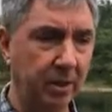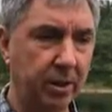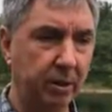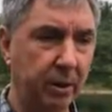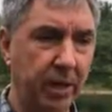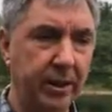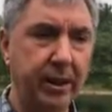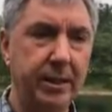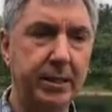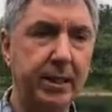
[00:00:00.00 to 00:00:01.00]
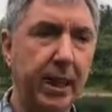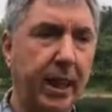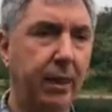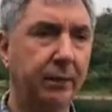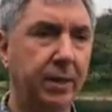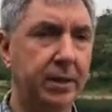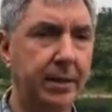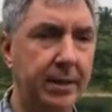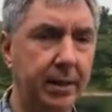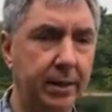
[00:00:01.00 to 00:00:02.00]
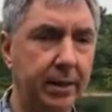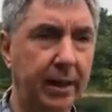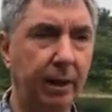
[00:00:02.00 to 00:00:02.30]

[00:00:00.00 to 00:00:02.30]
So they didn't have the need.